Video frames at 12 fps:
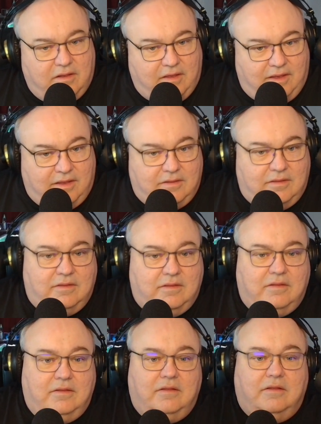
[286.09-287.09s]
it
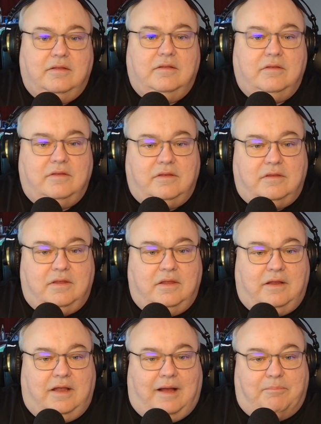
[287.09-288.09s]

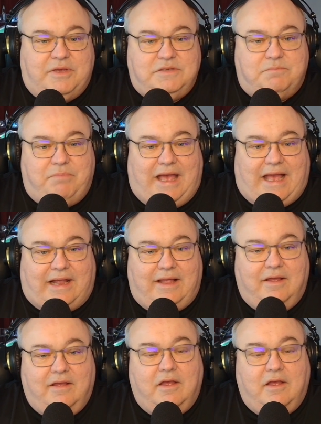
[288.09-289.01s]
copies back.